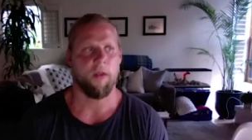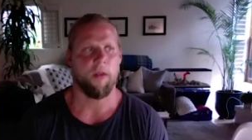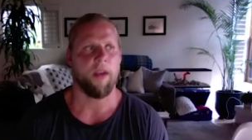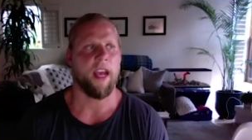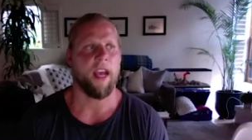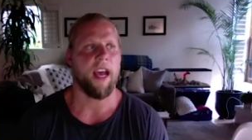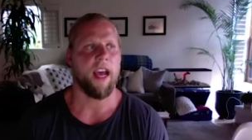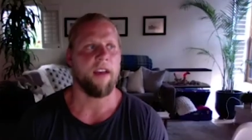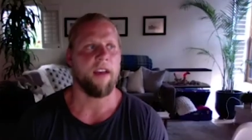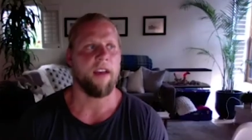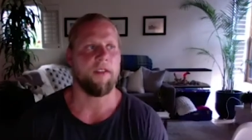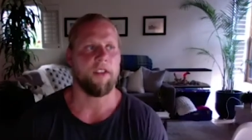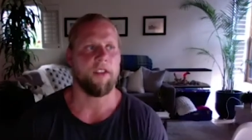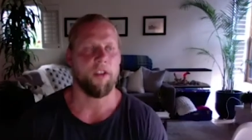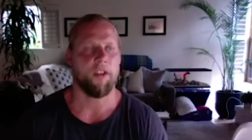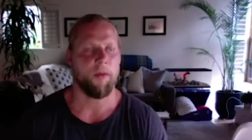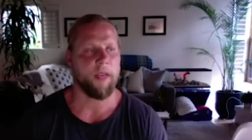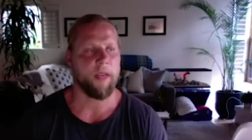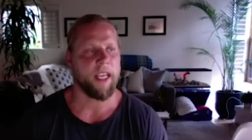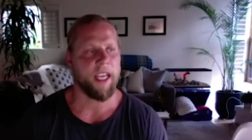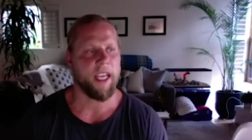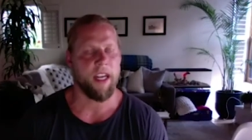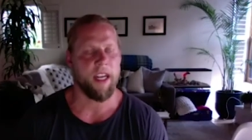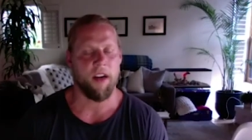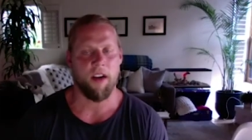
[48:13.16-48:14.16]
have
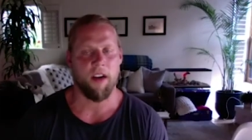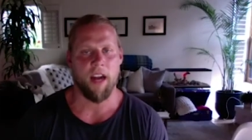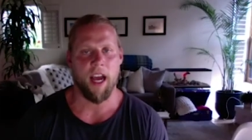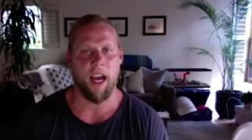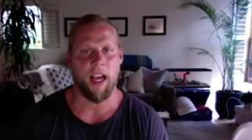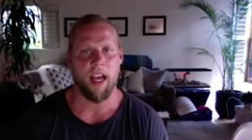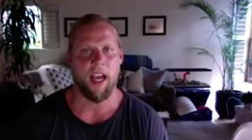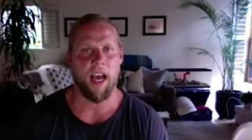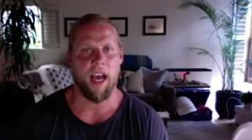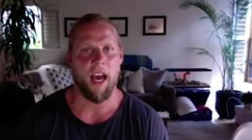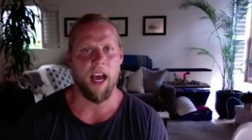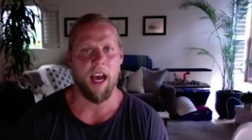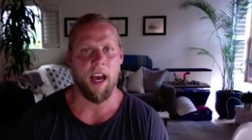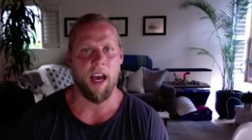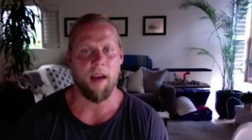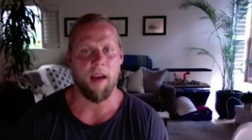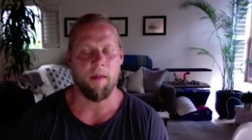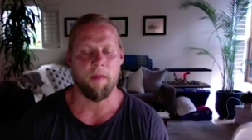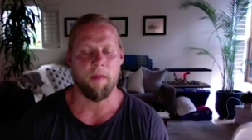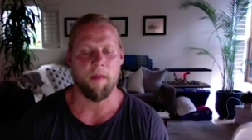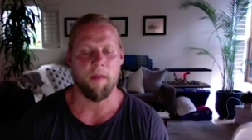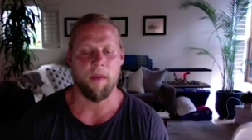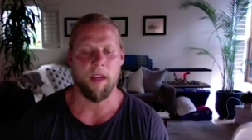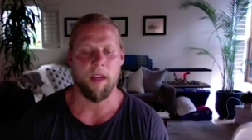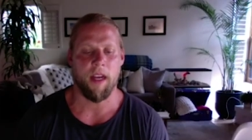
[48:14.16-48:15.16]
tobeketo.com.
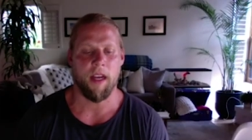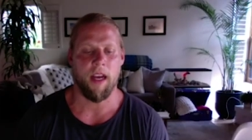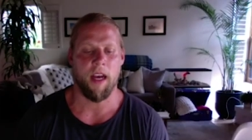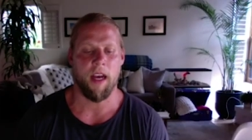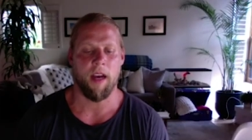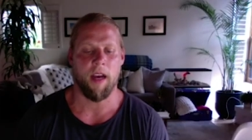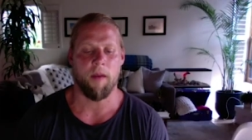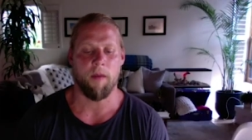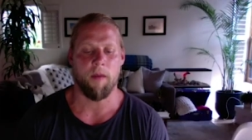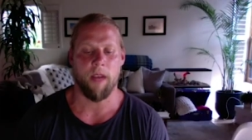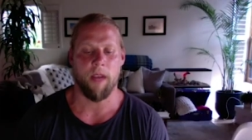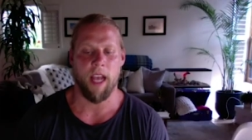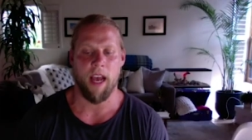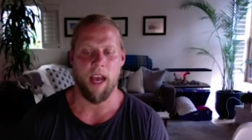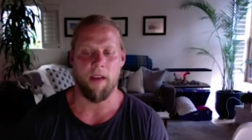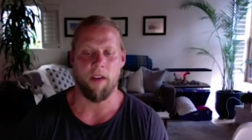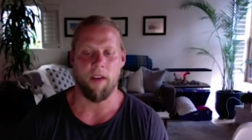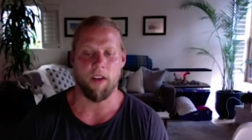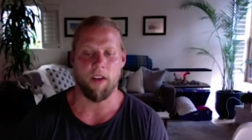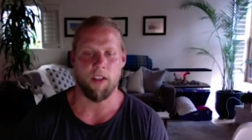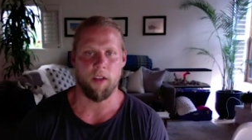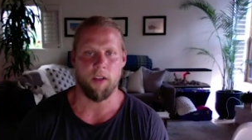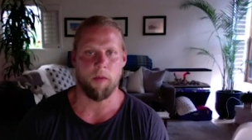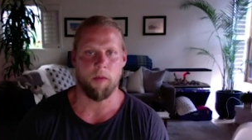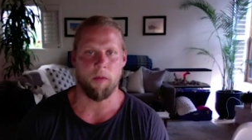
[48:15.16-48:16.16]
Um, mm-hmm. We have
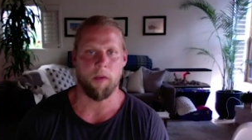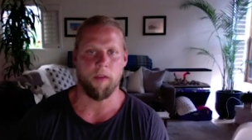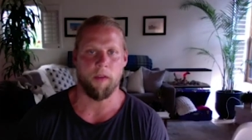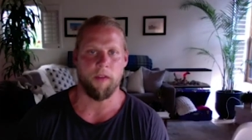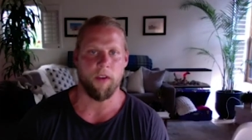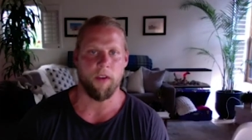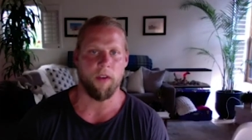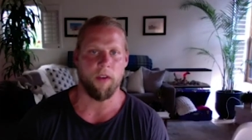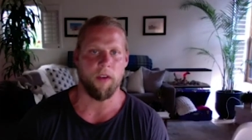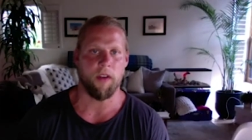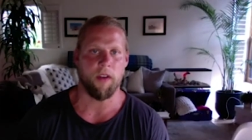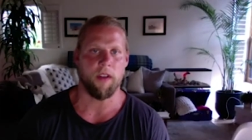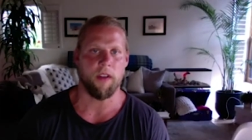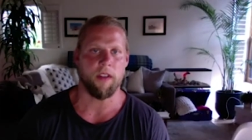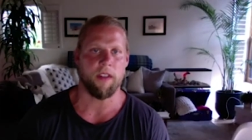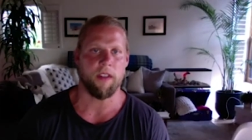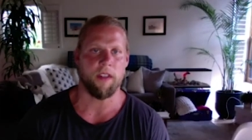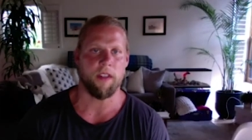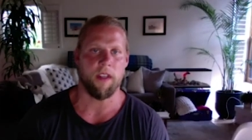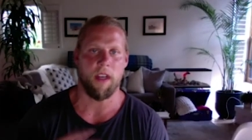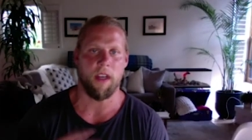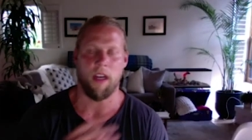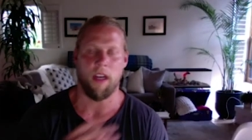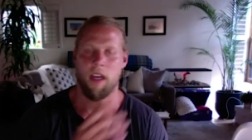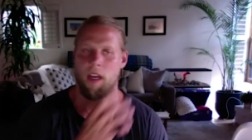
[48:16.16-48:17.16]
our Superfuels.
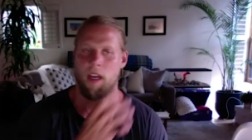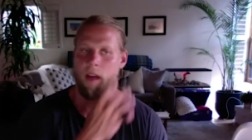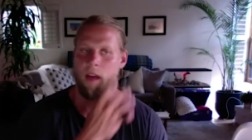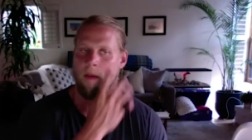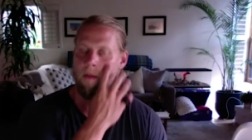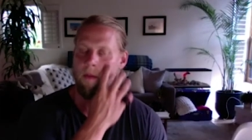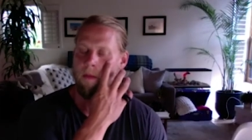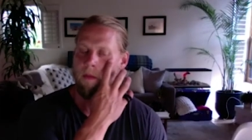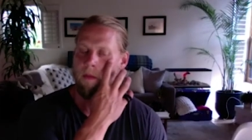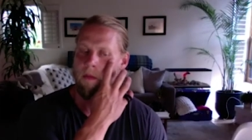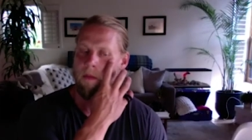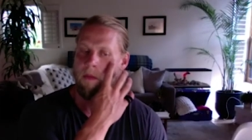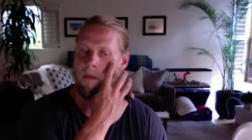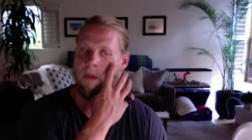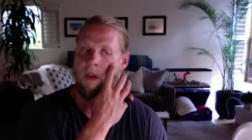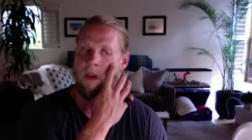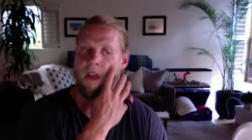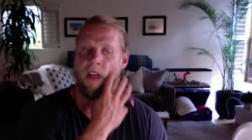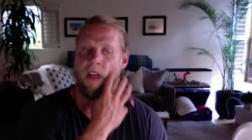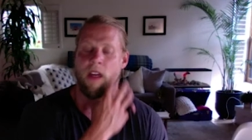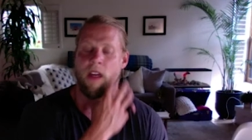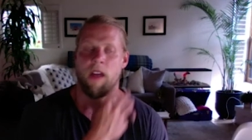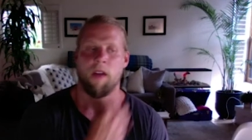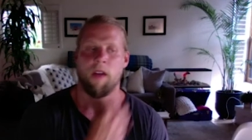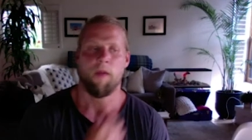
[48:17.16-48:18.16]
Um,
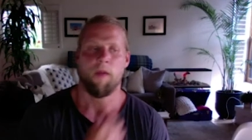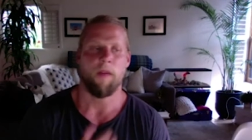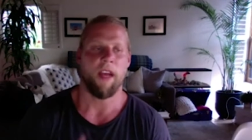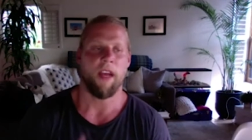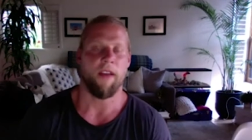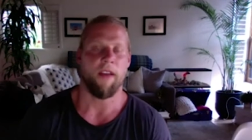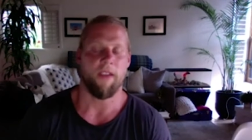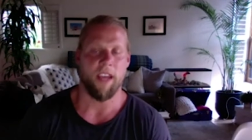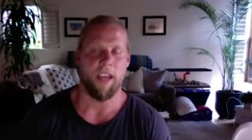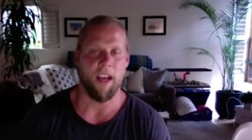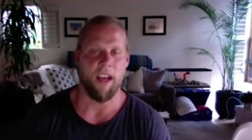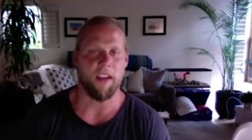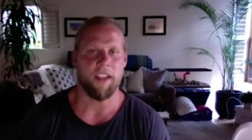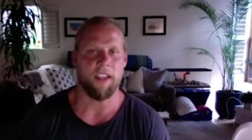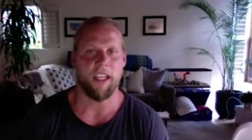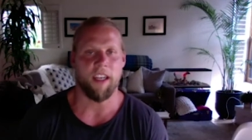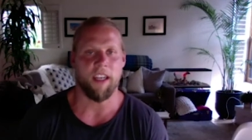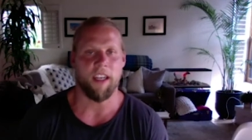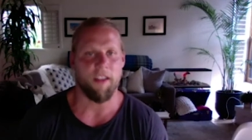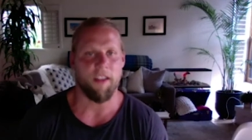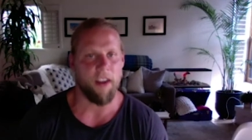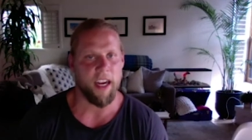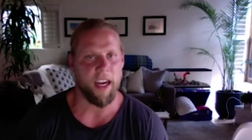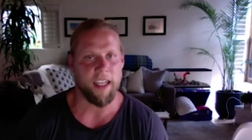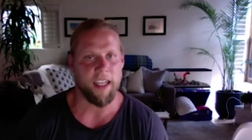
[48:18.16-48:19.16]
we have Celtic
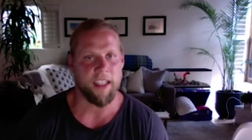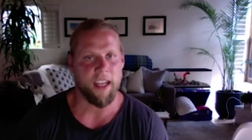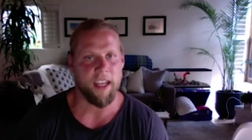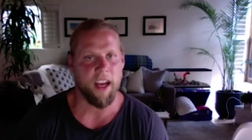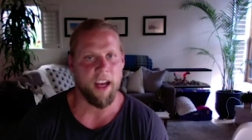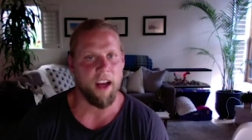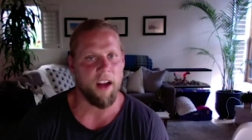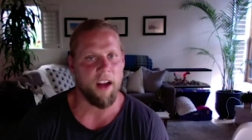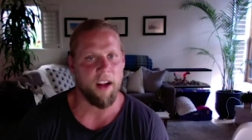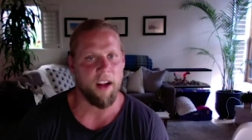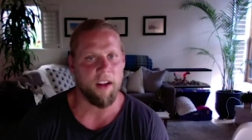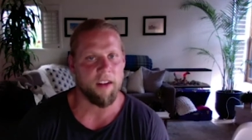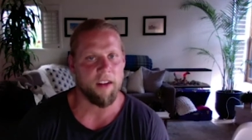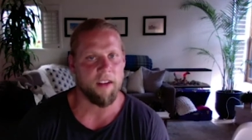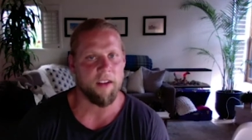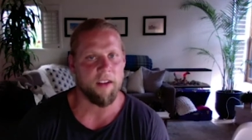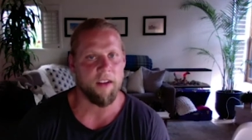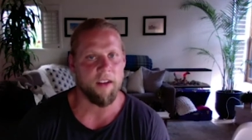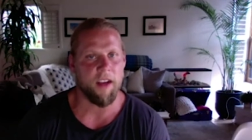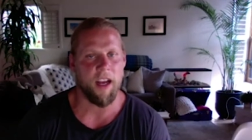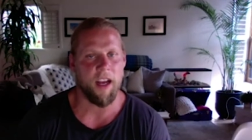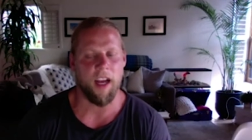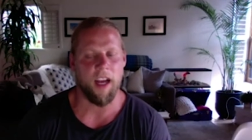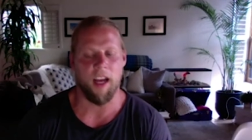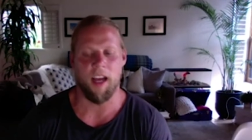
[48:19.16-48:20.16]
gray salt,
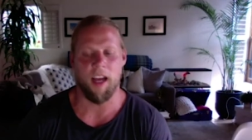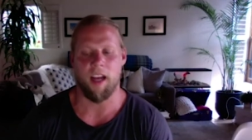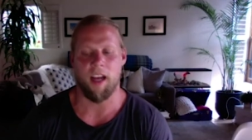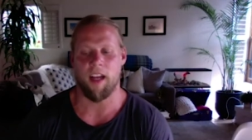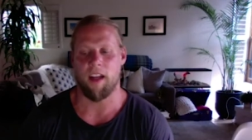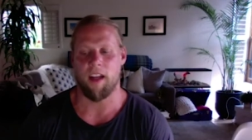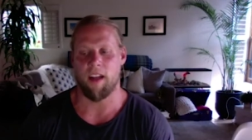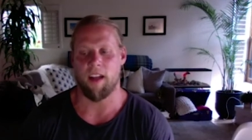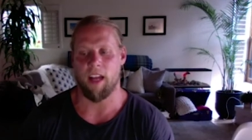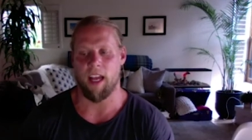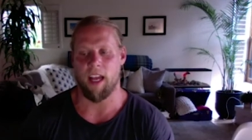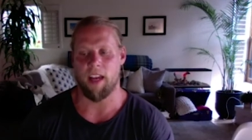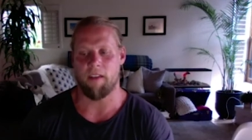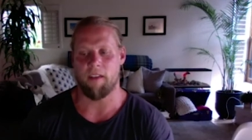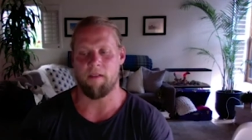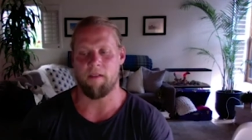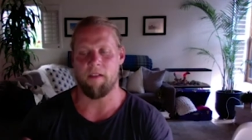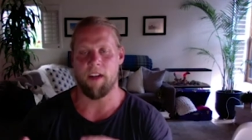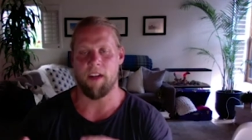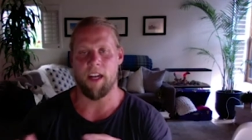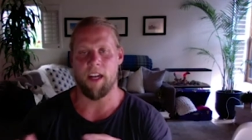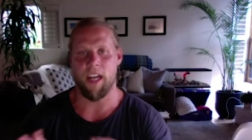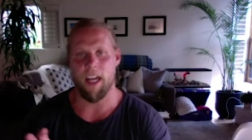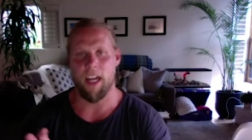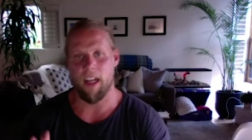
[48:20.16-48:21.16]
uh, like
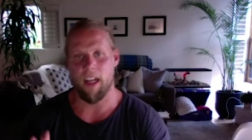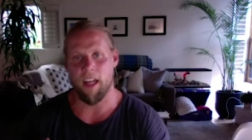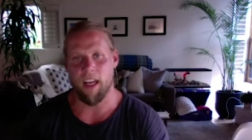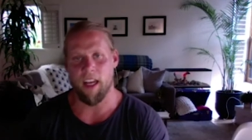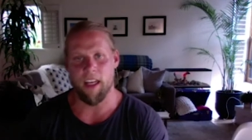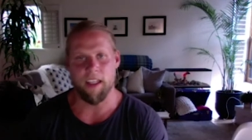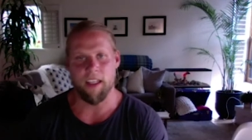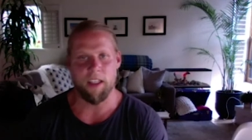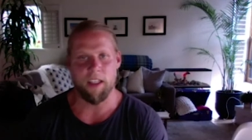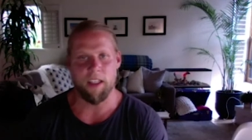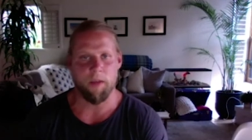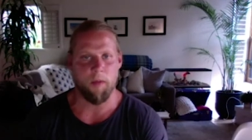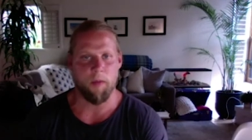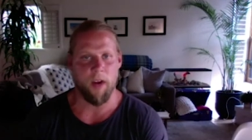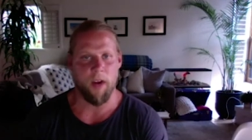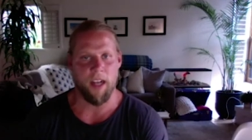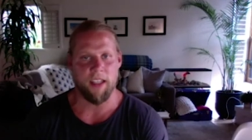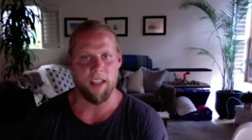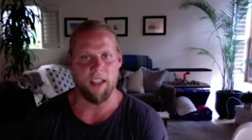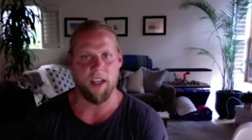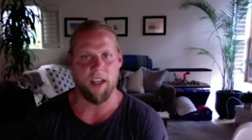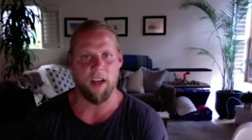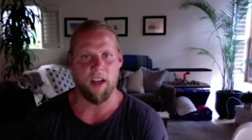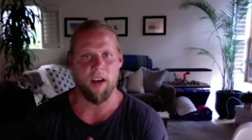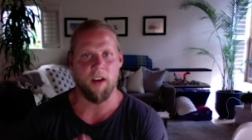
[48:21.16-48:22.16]
vanilla
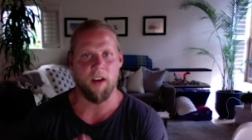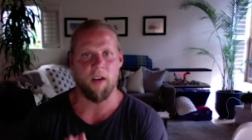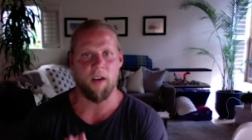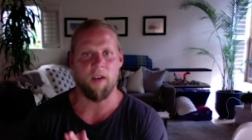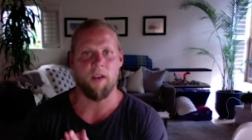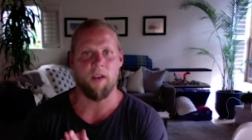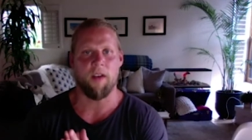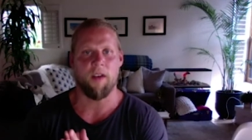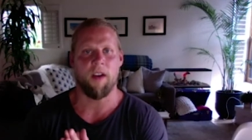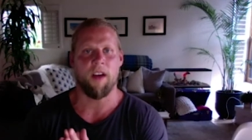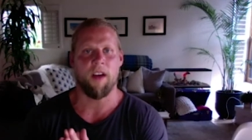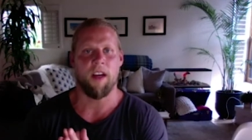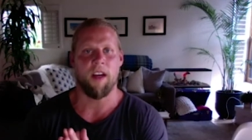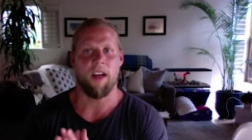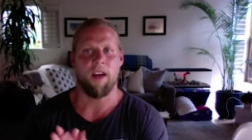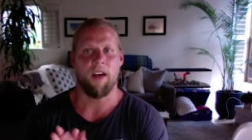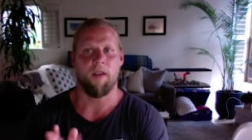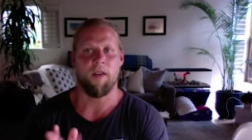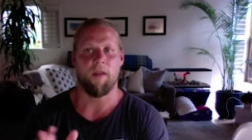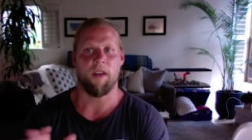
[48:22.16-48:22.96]
espresso Whoa. with